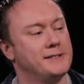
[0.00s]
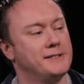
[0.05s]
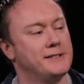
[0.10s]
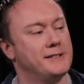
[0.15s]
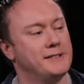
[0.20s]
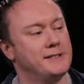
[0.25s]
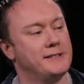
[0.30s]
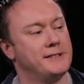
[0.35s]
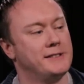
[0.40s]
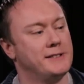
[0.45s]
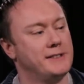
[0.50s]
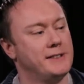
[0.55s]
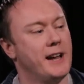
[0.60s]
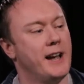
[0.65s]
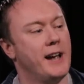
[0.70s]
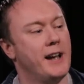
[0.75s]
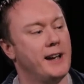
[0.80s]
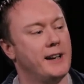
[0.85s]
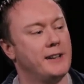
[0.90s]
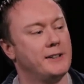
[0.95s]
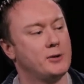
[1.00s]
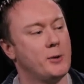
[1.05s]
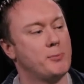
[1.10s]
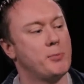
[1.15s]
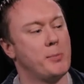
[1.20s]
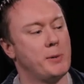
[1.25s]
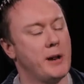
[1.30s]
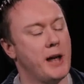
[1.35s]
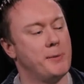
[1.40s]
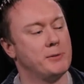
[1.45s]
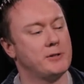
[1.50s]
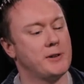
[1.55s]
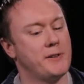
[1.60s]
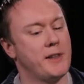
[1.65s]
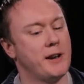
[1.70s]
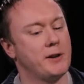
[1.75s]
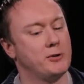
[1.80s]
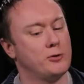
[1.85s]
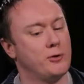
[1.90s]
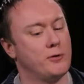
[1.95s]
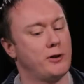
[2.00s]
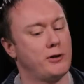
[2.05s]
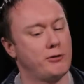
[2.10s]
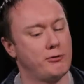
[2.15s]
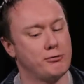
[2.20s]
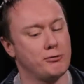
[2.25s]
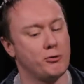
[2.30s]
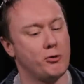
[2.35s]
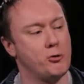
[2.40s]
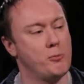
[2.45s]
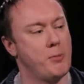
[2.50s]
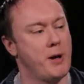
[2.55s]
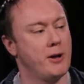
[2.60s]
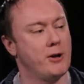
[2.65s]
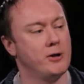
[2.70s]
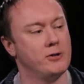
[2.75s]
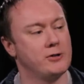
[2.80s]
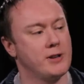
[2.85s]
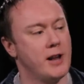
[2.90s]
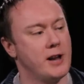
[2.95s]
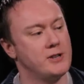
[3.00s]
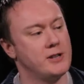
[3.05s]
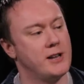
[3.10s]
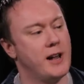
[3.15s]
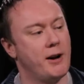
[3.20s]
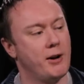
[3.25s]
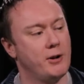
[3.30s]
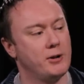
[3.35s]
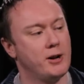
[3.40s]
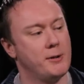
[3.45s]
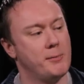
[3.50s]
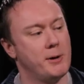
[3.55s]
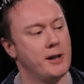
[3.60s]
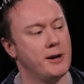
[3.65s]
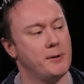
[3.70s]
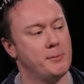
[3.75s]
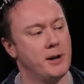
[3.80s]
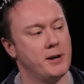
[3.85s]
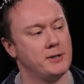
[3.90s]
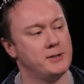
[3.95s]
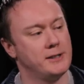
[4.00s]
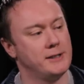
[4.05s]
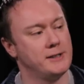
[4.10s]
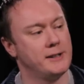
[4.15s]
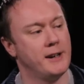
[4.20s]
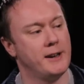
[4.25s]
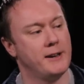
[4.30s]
Oh, no. Yeah. Oh. So I probably hurt myself and then I sort of crawl back on stage and oh, carry oh, marching.